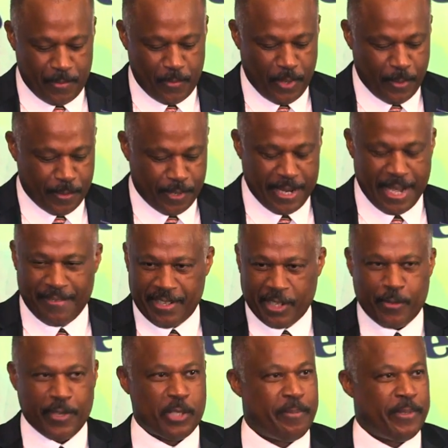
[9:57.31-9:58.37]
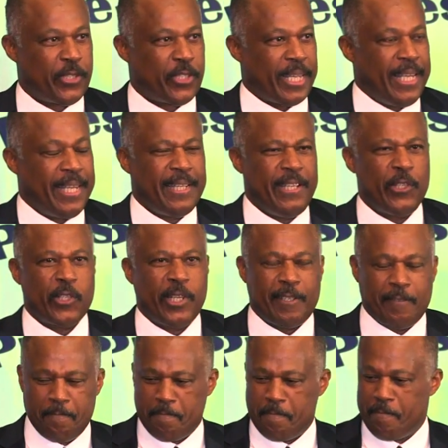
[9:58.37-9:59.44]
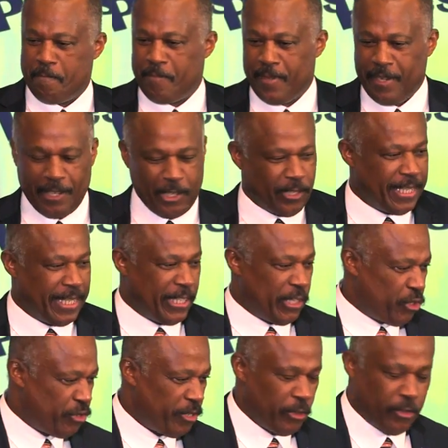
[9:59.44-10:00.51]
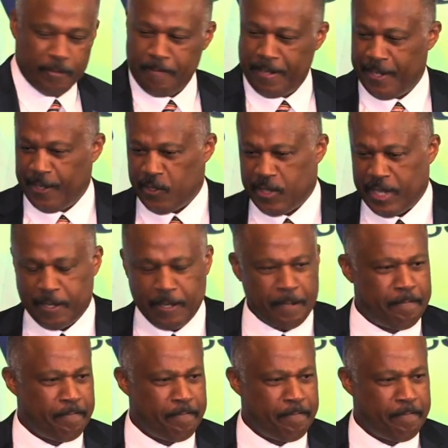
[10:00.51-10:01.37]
we were having a Christmas thing, and he said, he looked at his children, and he said,